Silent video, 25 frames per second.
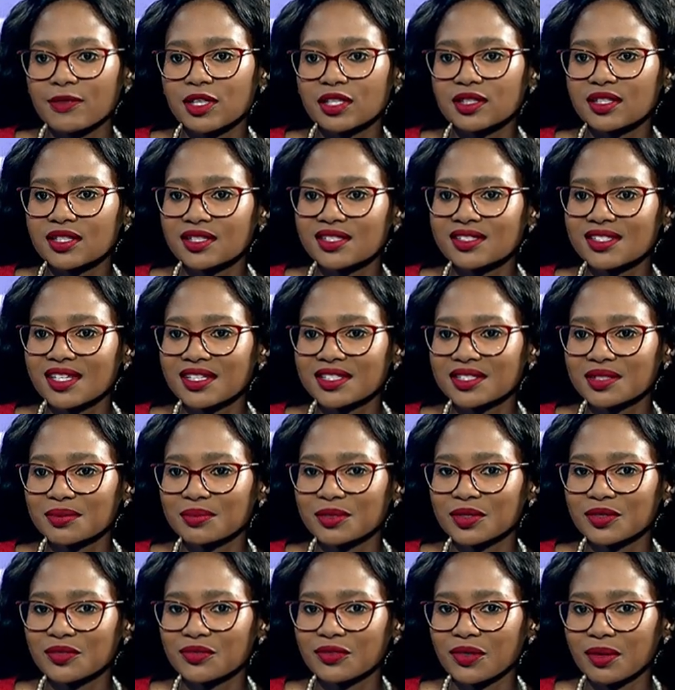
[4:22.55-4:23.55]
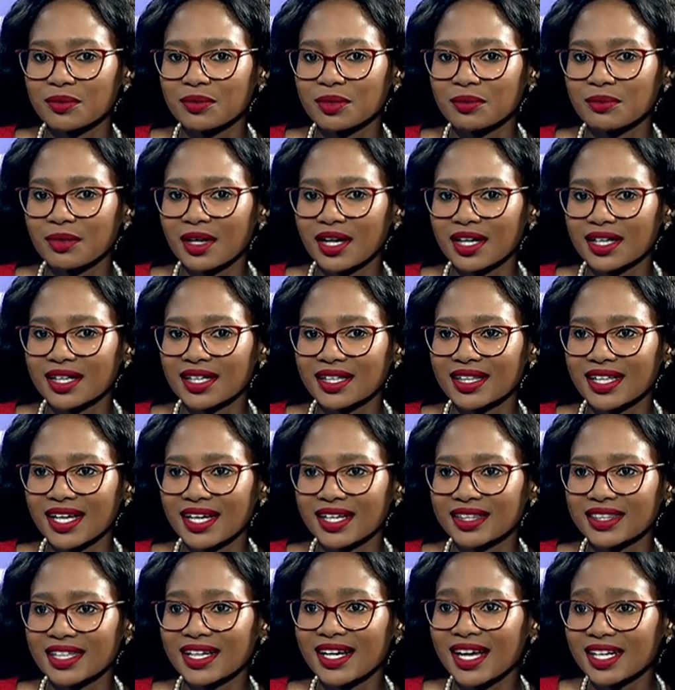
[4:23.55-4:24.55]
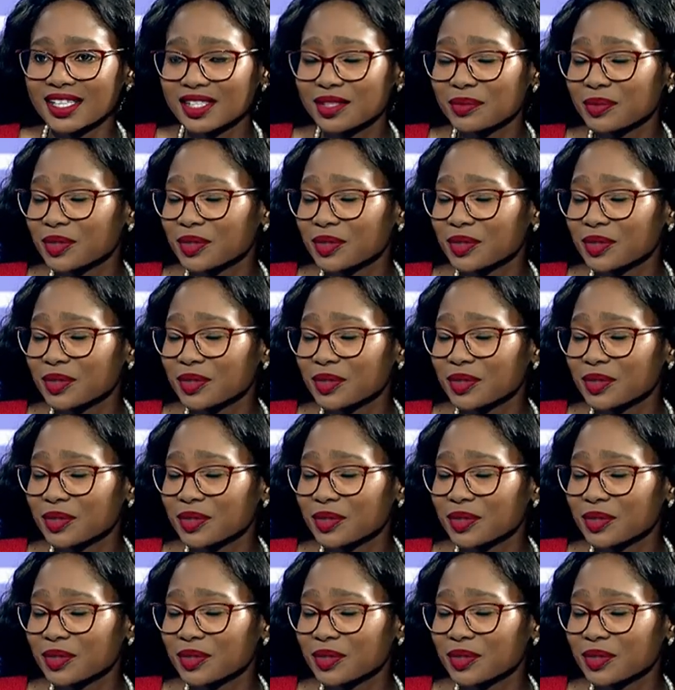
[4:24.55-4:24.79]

this sentiment from the market that actually,